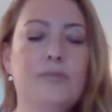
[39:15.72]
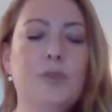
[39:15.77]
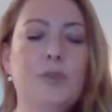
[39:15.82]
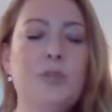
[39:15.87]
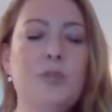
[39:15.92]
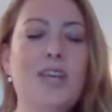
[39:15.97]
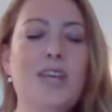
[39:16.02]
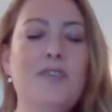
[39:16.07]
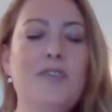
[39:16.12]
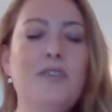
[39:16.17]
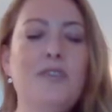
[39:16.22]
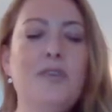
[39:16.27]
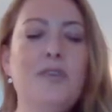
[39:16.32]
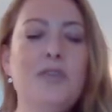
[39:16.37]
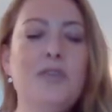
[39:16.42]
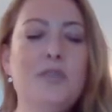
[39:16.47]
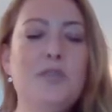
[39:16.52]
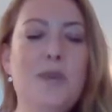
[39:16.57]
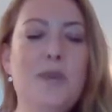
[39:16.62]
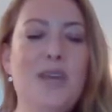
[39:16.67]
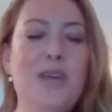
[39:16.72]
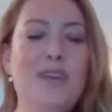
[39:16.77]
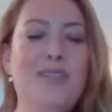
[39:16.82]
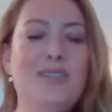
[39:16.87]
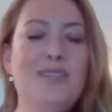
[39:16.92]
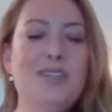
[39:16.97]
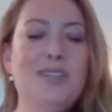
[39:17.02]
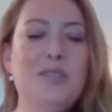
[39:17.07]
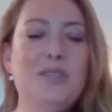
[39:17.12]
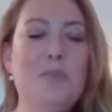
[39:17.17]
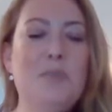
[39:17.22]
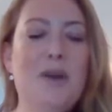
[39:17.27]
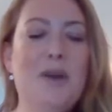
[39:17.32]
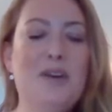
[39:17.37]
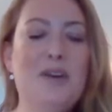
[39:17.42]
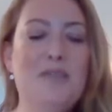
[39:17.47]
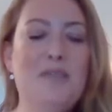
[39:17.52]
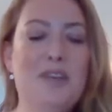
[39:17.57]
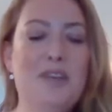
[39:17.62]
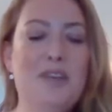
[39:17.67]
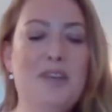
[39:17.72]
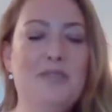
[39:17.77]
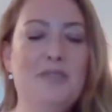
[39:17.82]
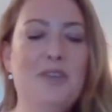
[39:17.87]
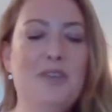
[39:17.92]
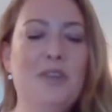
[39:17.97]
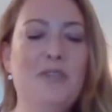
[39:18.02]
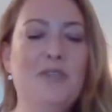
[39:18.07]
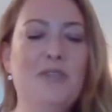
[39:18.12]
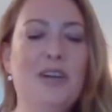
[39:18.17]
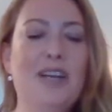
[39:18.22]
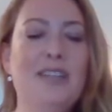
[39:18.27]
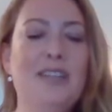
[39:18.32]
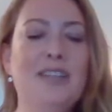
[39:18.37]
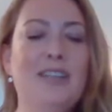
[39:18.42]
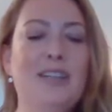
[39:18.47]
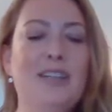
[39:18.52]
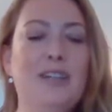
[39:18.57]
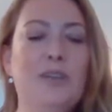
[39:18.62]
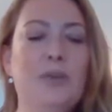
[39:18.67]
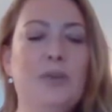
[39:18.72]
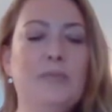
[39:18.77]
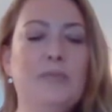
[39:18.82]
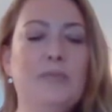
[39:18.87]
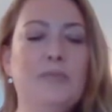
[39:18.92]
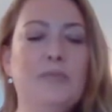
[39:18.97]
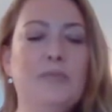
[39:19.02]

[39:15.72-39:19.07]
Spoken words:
Whatever you experience is perfect for you right now.